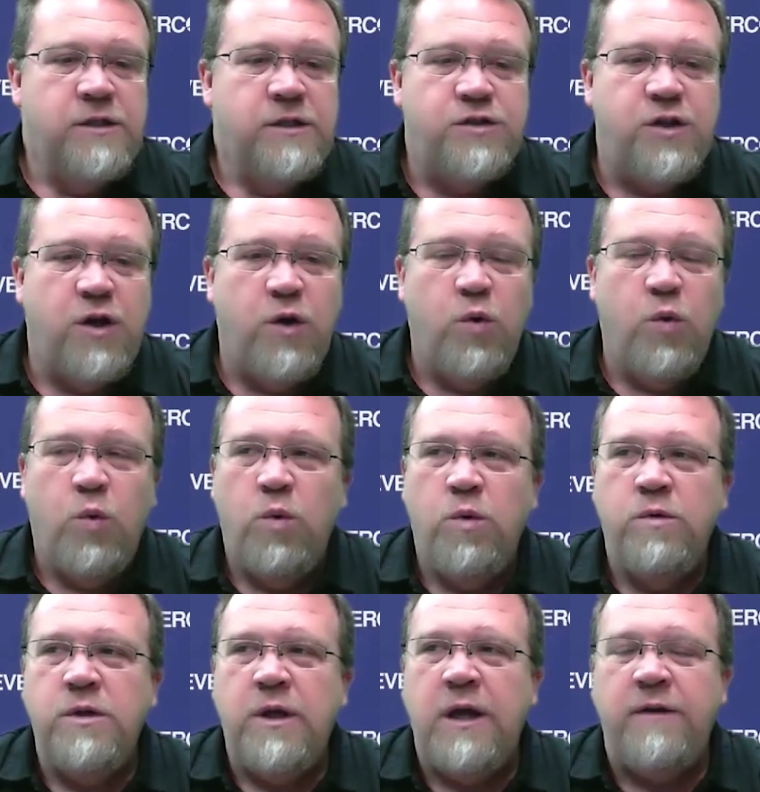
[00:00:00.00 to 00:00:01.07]
So
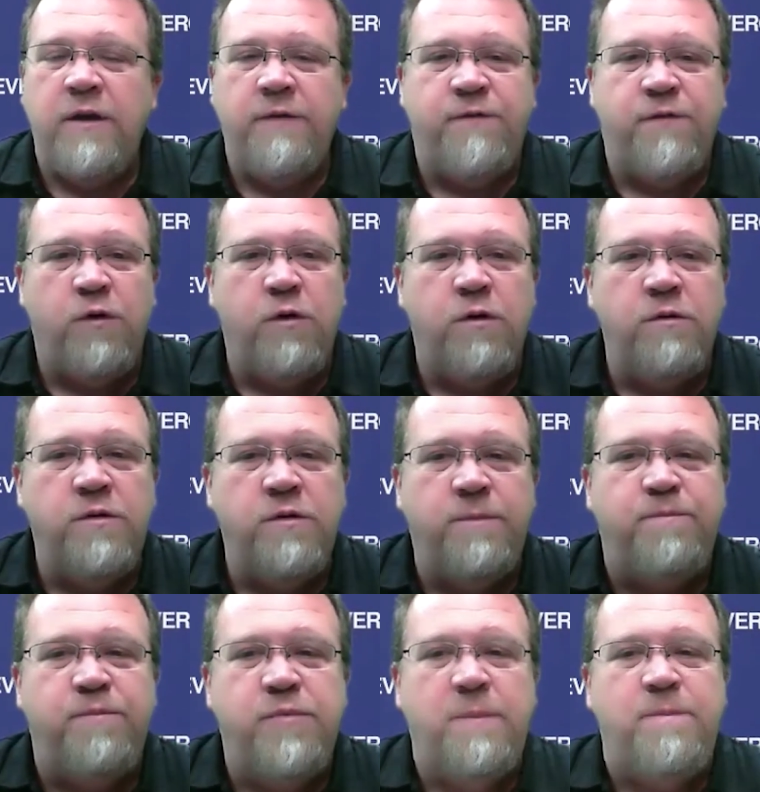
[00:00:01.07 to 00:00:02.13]
for
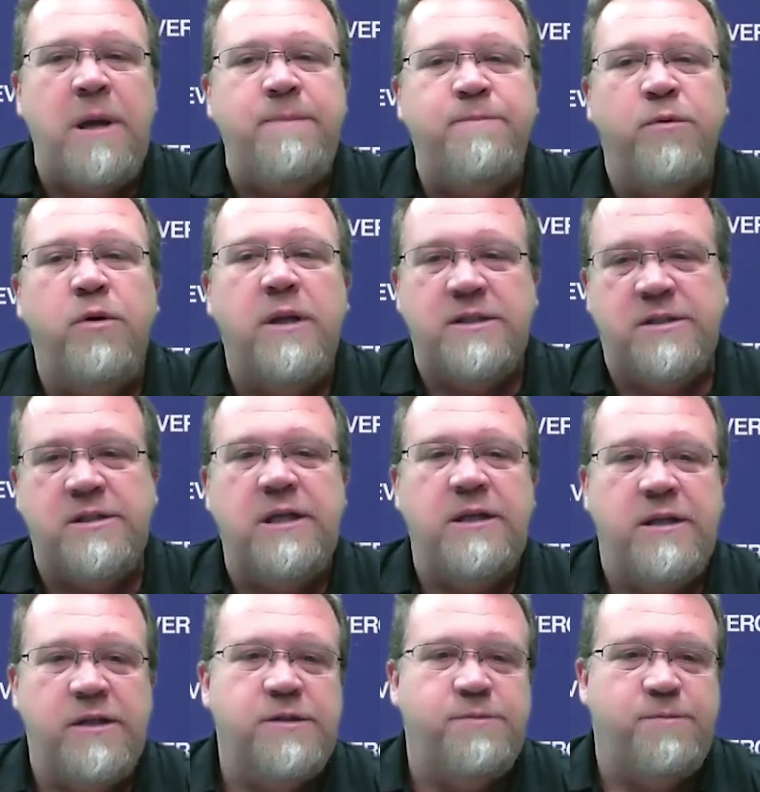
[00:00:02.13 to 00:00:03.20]
the people listening
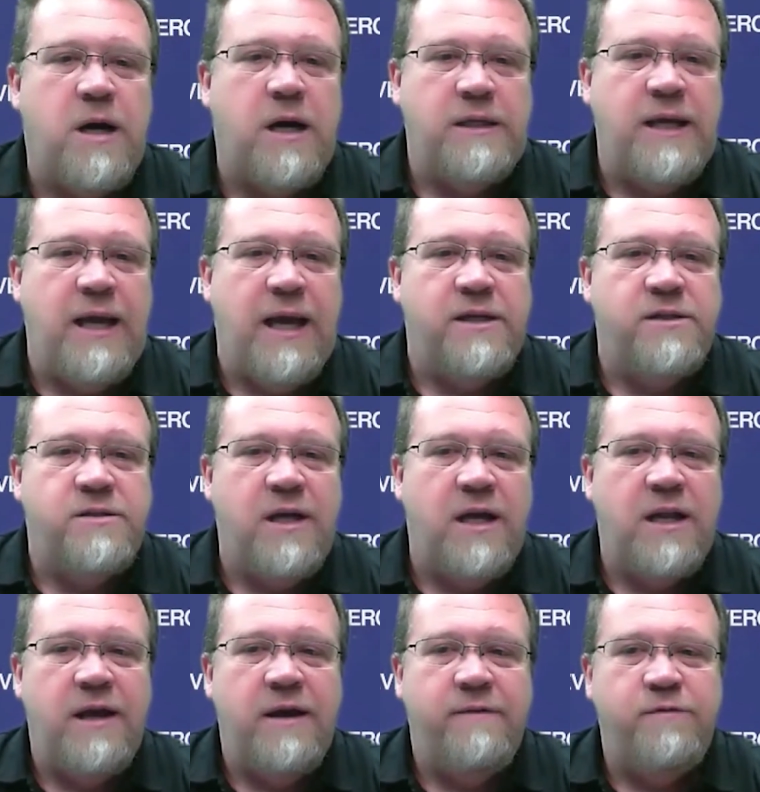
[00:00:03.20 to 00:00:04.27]
to this podcast that
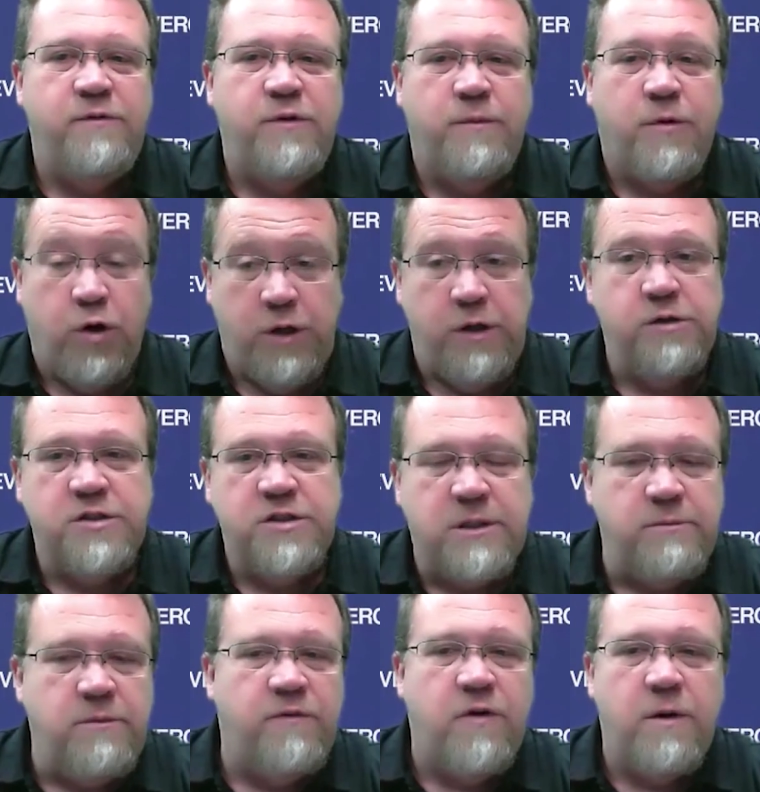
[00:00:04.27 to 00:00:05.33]
are using
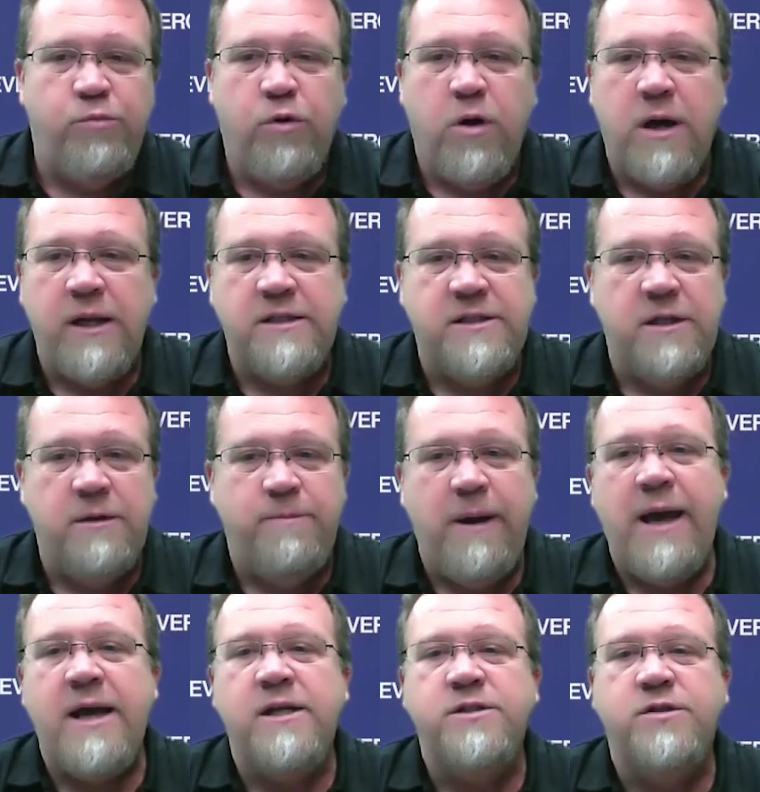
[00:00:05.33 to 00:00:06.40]
some of our products in the
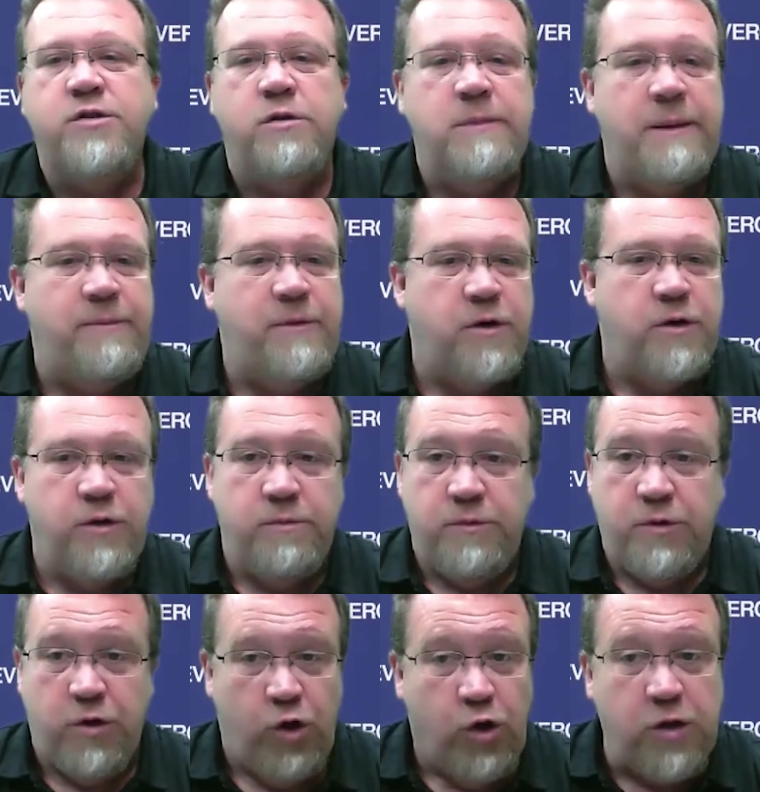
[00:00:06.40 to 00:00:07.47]
past, or maybe
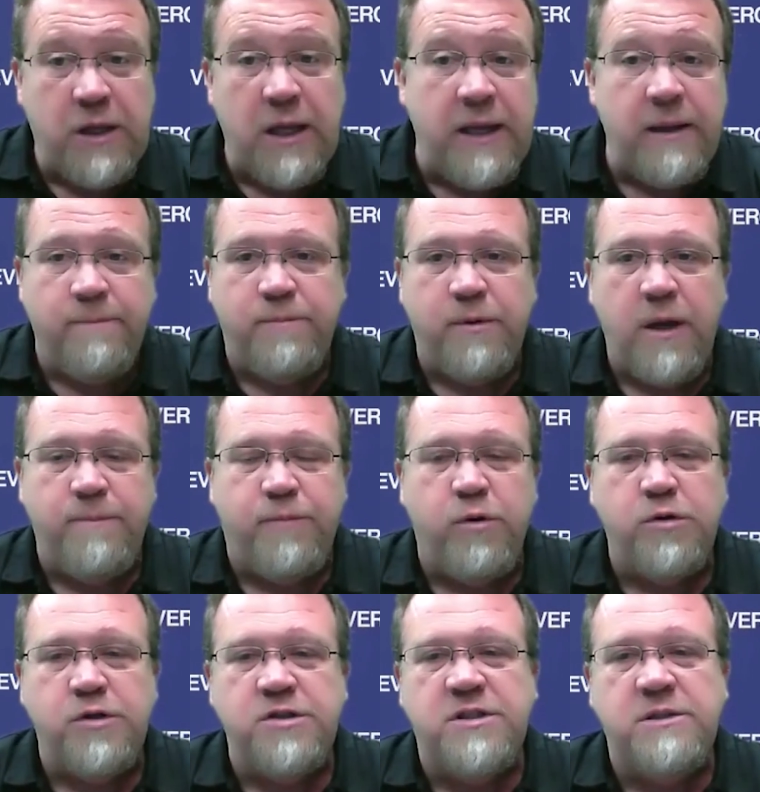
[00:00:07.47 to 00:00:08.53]
they're looking at
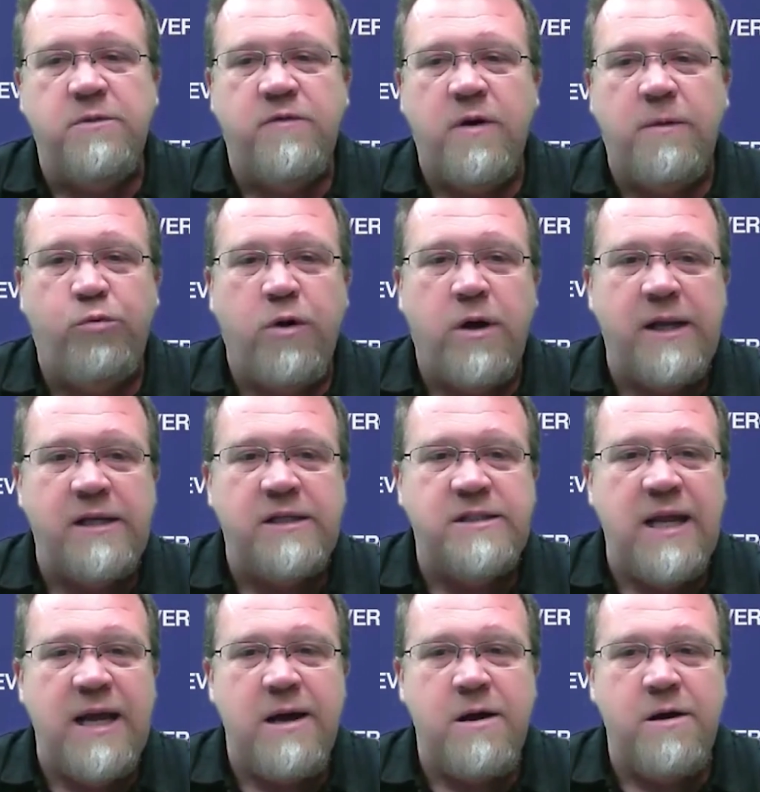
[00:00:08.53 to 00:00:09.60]
purchasing some of our products
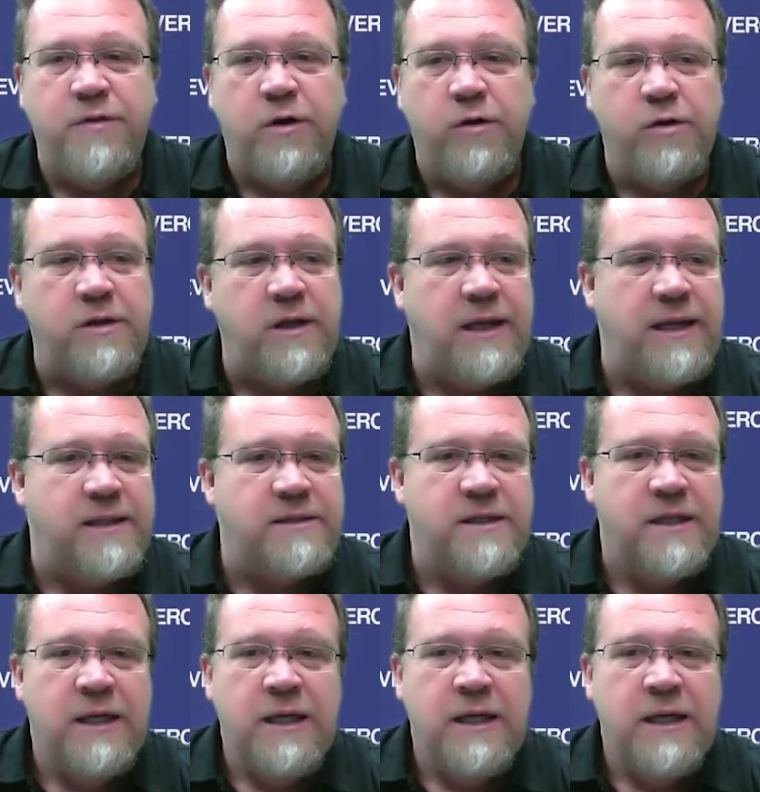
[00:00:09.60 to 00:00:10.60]
now, and they're looking at